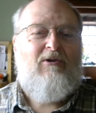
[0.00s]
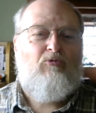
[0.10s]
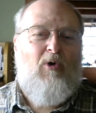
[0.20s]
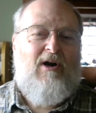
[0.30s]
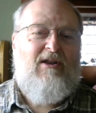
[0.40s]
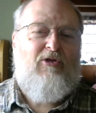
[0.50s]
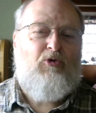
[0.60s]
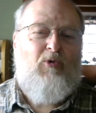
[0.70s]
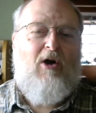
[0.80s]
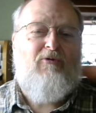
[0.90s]
running
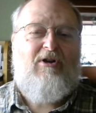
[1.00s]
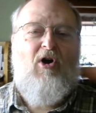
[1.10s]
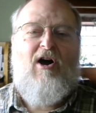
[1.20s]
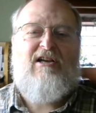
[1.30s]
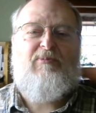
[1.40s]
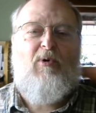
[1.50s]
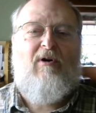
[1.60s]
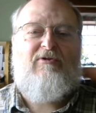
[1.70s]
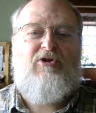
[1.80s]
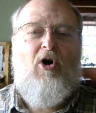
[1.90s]
throughout the Gospel
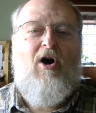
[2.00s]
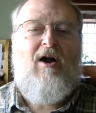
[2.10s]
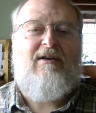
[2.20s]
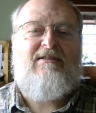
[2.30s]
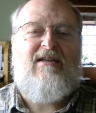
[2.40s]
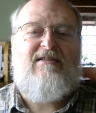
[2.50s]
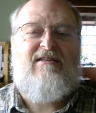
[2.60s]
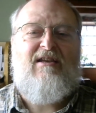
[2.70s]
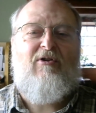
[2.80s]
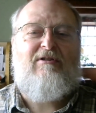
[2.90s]
of John is a
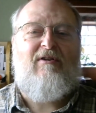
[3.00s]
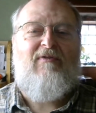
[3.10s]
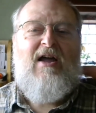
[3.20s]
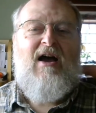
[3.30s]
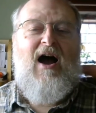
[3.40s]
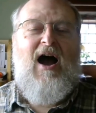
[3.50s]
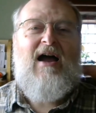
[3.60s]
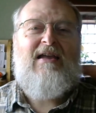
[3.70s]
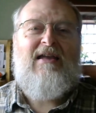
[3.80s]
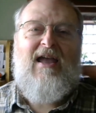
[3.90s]
series of
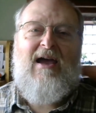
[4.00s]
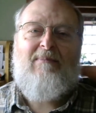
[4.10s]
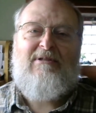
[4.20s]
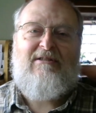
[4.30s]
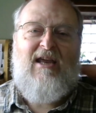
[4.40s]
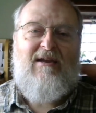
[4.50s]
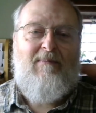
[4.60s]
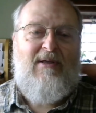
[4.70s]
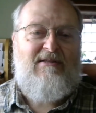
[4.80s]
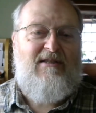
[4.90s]
I am
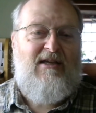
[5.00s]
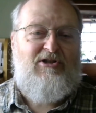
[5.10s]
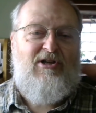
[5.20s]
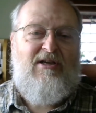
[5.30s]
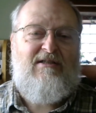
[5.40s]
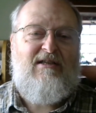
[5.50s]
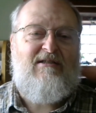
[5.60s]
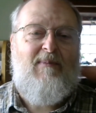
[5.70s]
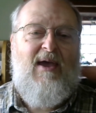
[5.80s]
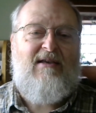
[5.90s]
statements that
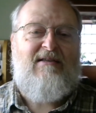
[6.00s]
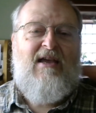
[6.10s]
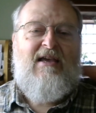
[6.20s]
Jesus makes.